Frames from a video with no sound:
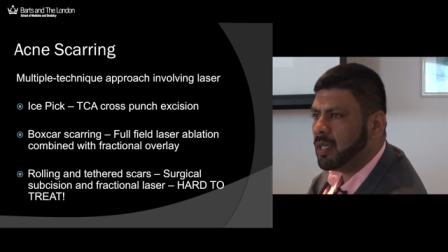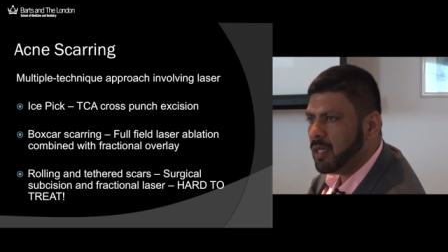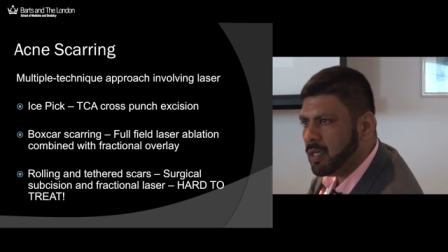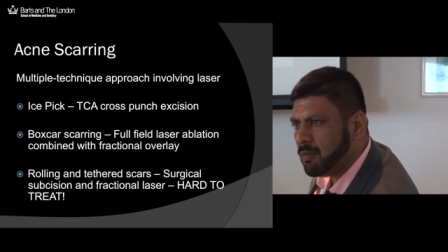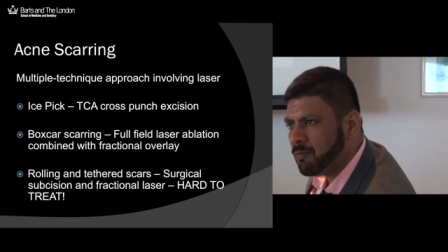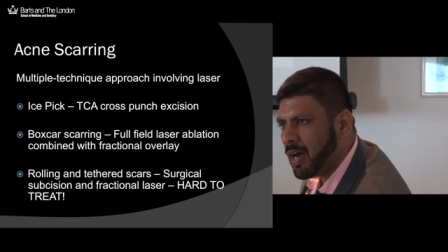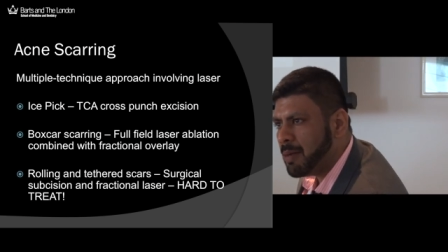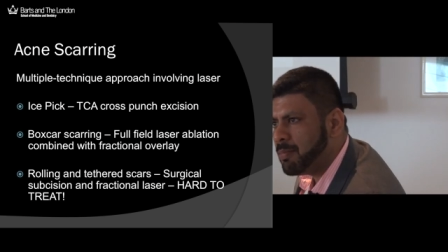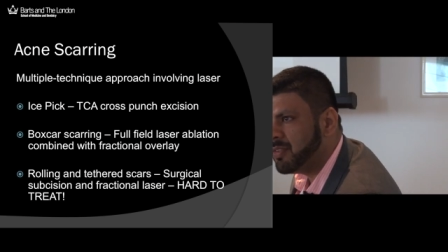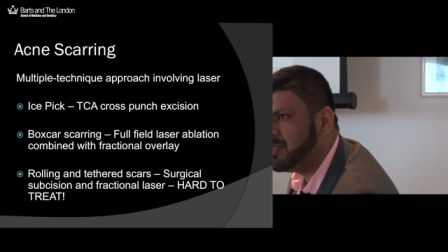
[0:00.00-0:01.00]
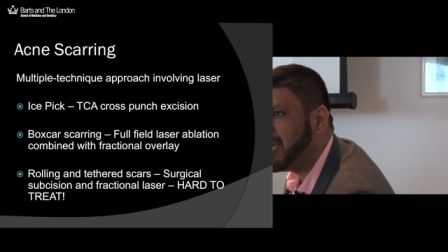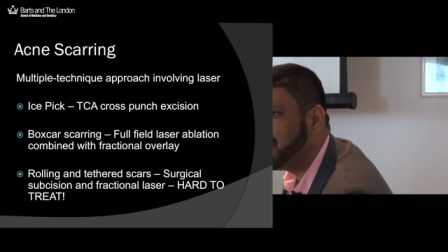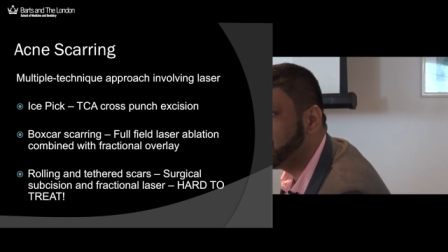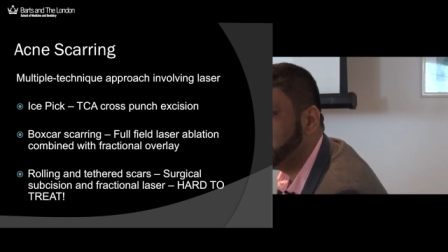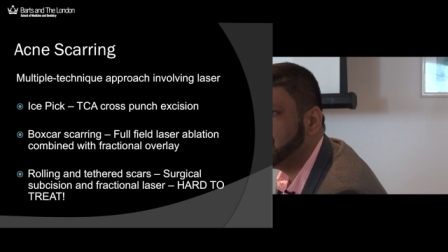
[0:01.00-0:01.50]
uh, fibrous
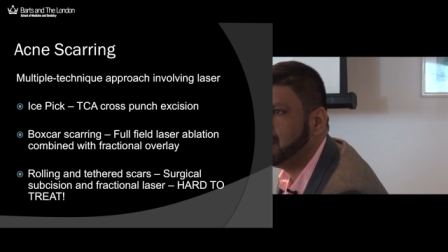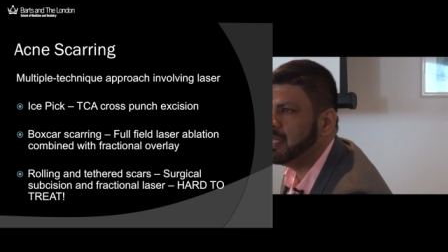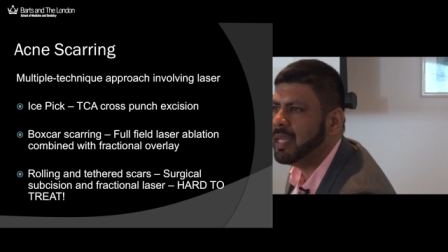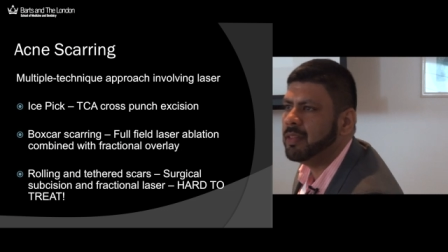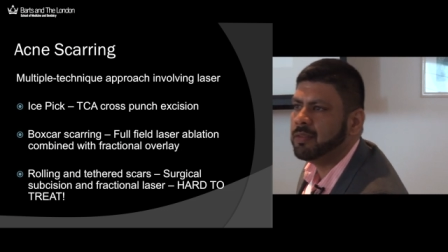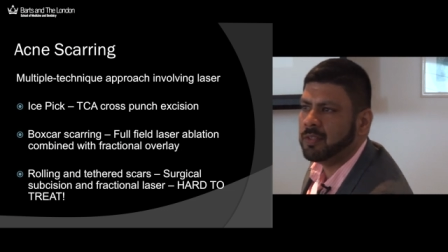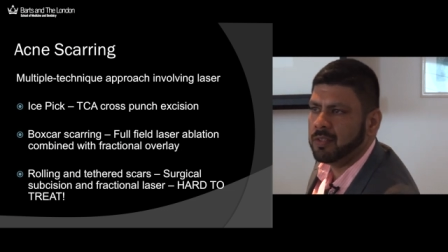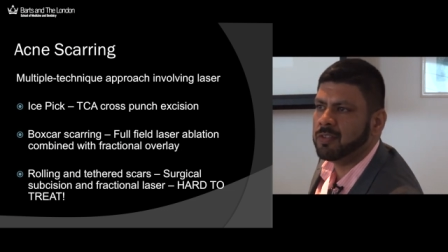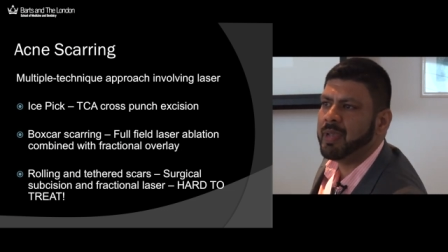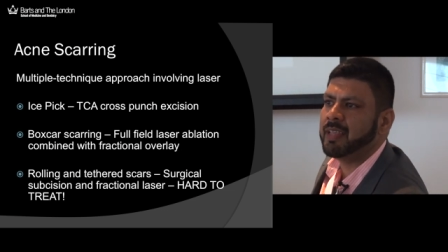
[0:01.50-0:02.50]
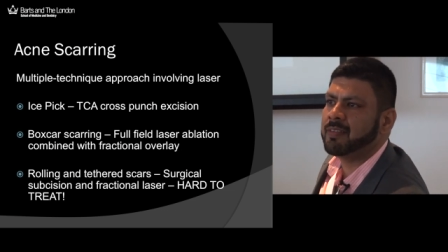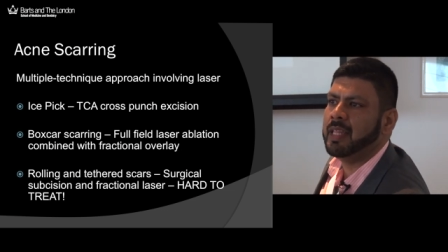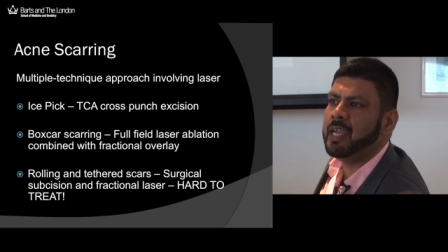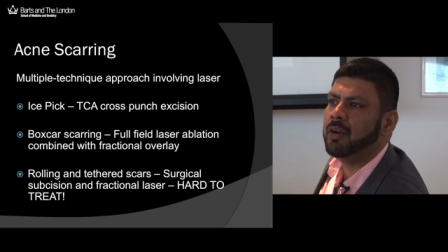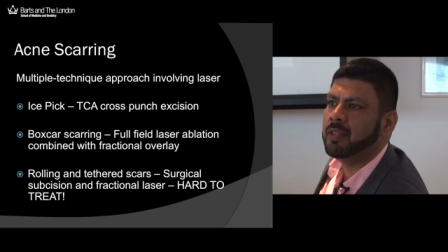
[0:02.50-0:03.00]
tethering to the, to the SMAS
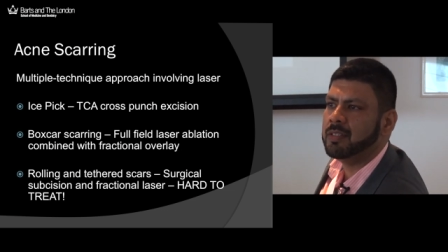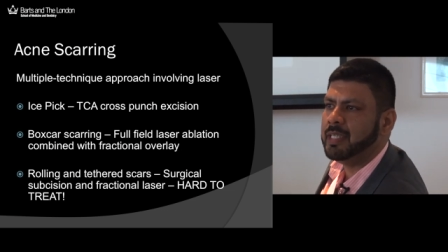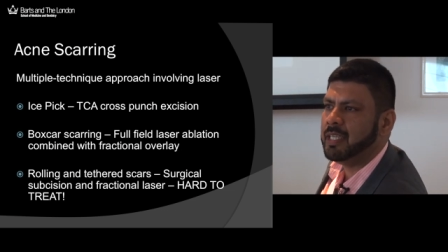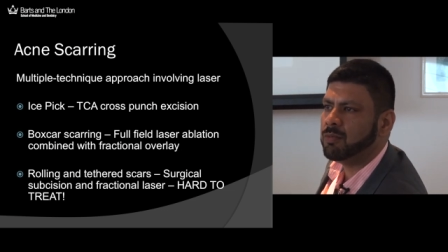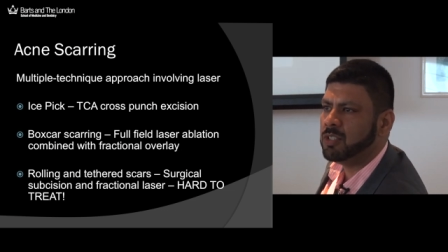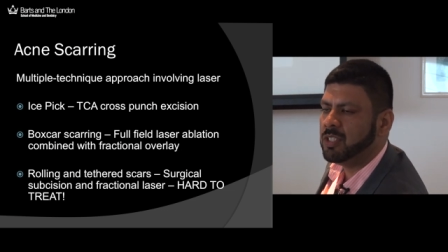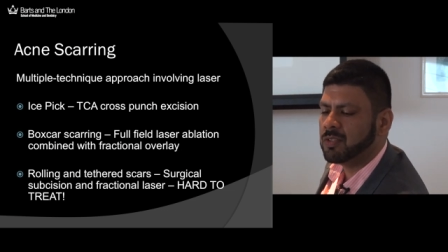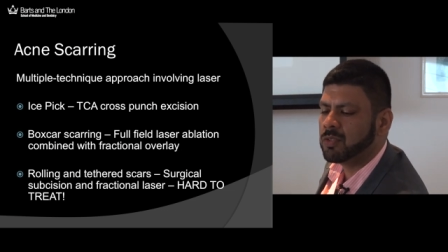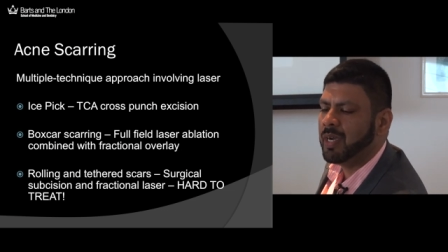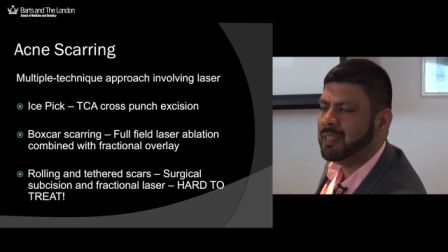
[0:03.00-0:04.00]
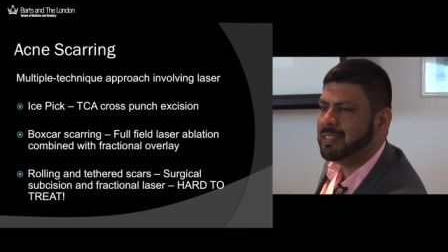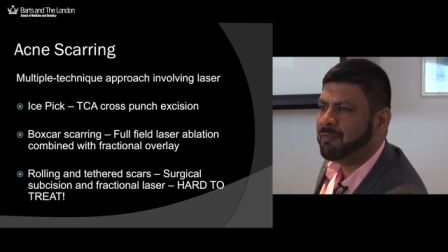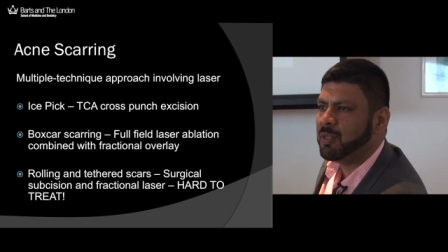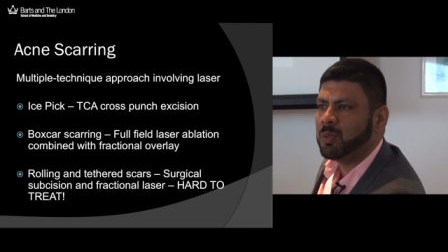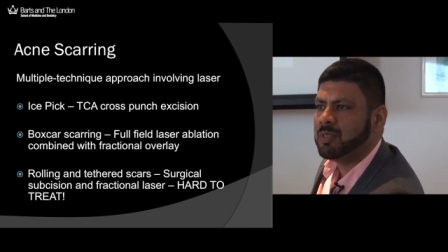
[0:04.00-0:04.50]
layer underneath, which is quite
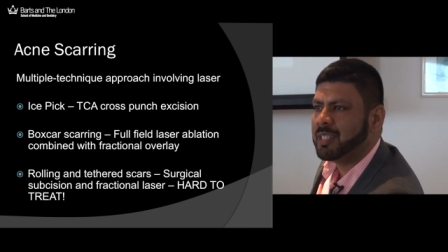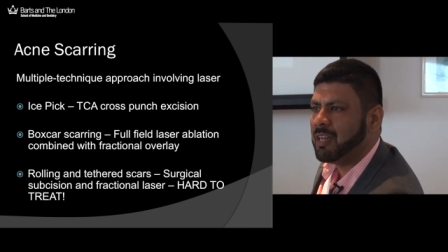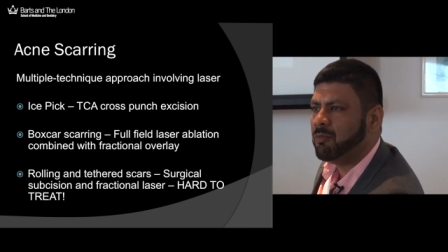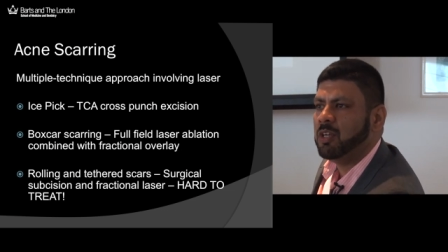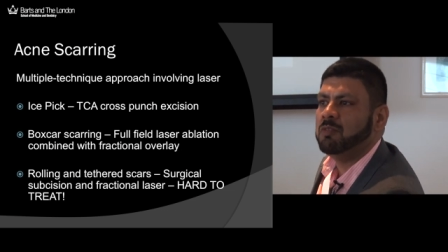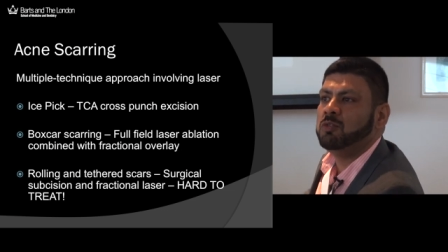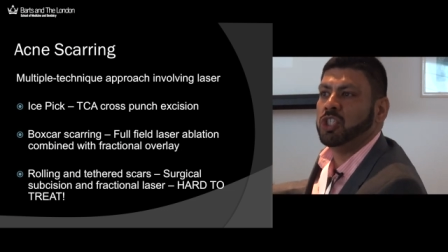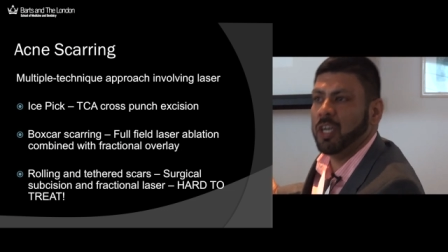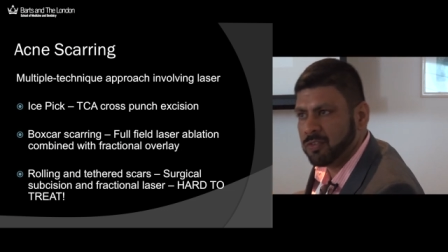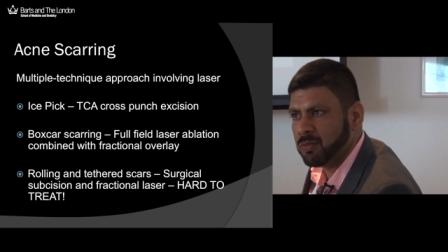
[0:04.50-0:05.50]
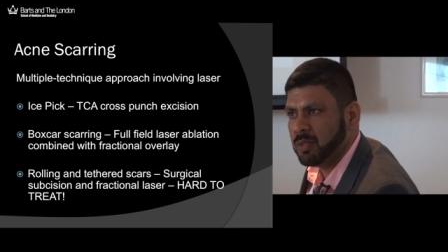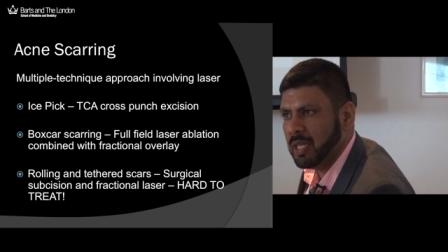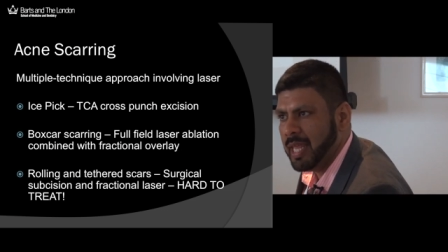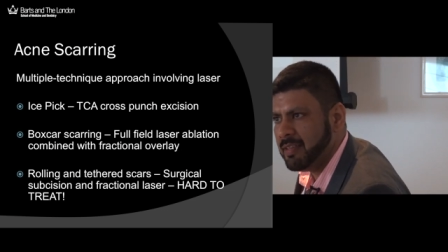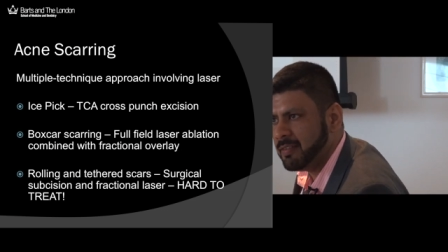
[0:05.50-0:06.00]
difficult to get rid of just with
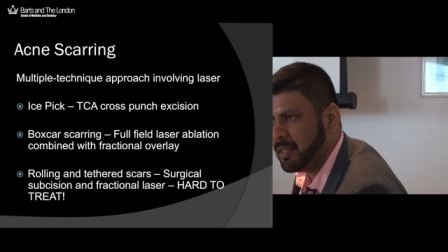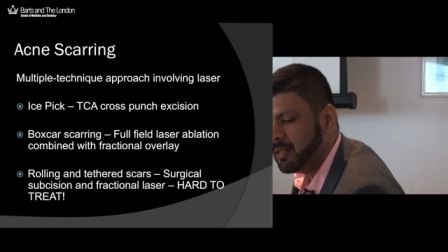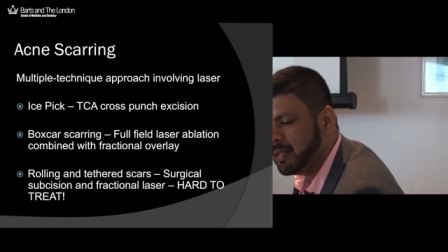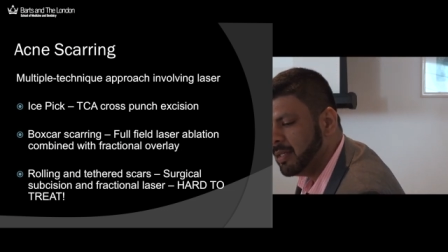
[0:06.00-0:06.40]
a laser.